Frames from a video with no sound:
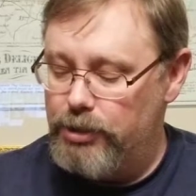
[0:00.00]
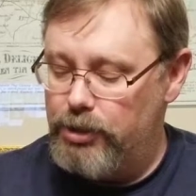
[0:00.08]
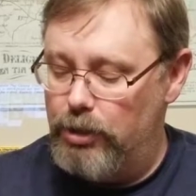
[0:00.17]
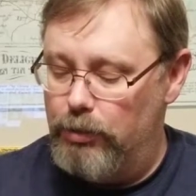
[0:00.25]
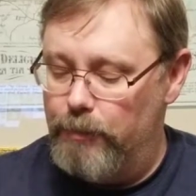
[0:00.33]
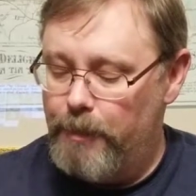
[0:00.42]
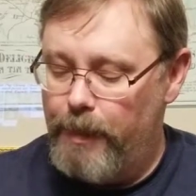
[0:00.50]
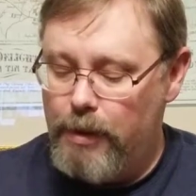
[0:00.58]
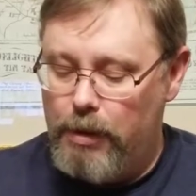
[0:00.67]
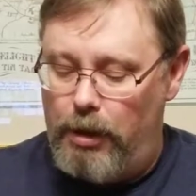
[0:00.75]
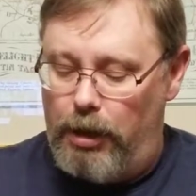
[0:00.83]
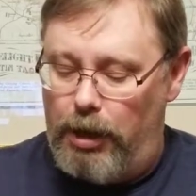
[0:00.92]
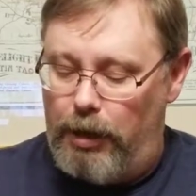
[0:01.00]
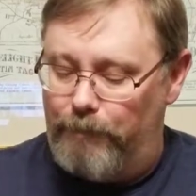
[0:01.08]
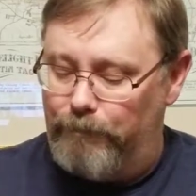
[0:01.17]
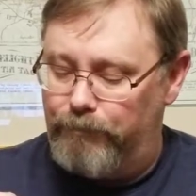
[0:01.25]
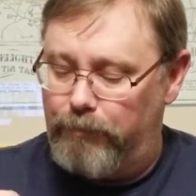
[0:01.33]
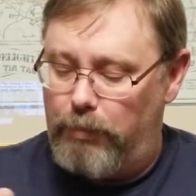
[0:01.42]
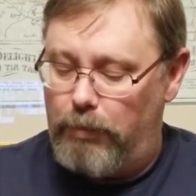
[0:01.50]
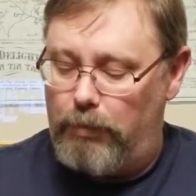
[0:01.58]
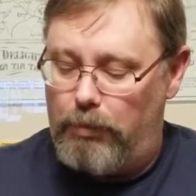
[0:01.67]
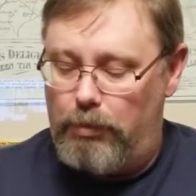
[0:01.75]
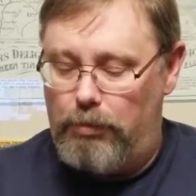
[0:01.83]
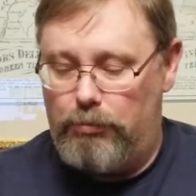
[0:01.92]
So
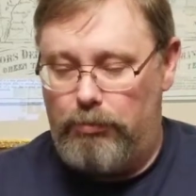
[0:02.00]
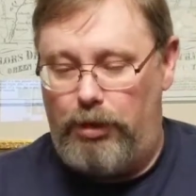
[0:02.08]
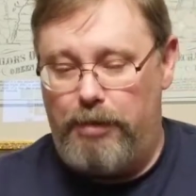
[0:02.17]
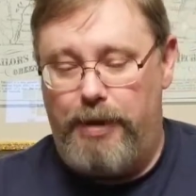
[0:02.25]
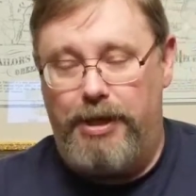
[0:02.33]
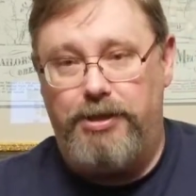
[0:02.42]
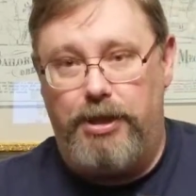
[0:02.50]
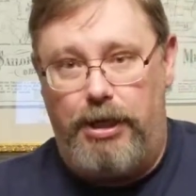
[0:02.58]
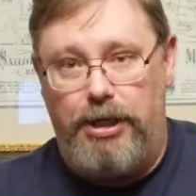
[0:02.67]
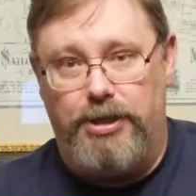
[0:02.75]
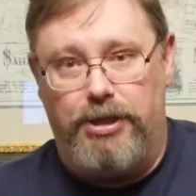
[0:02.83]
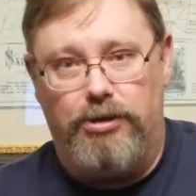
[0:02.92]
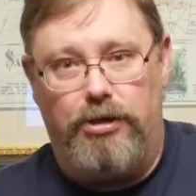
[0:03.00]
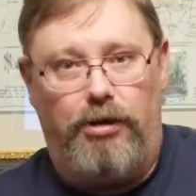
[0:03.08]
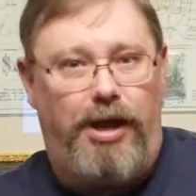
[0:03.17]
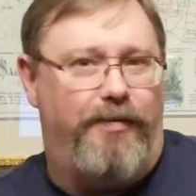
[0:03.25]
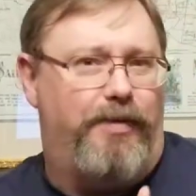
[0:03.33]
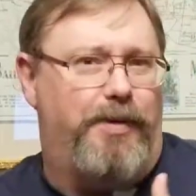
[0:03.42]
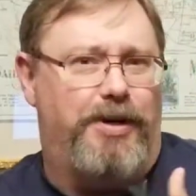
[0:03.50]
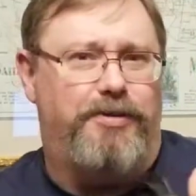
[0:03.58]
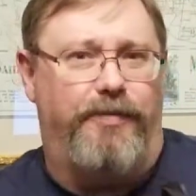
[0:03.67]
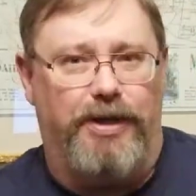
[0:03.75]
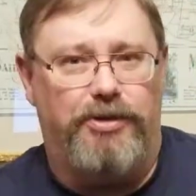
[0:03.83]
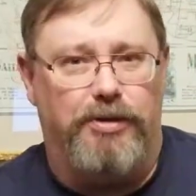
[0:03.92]
it really makes it easy. So you don't have a bunch
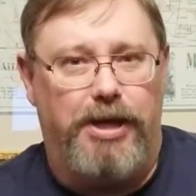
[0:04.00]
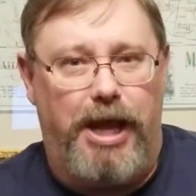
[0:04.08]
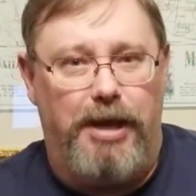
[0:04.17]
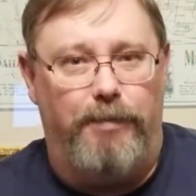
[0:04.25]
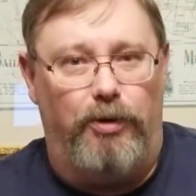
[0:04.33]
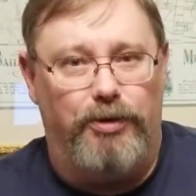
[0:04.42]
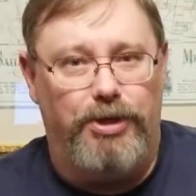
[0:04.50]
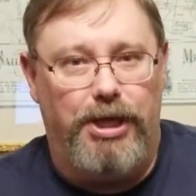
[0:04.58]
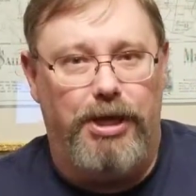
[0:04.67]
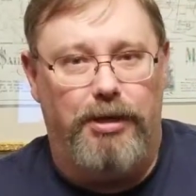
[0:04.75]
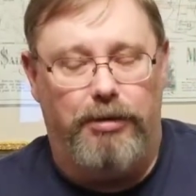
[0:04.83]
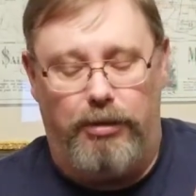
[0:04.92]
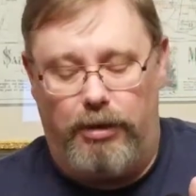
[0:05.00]
of extra cables in the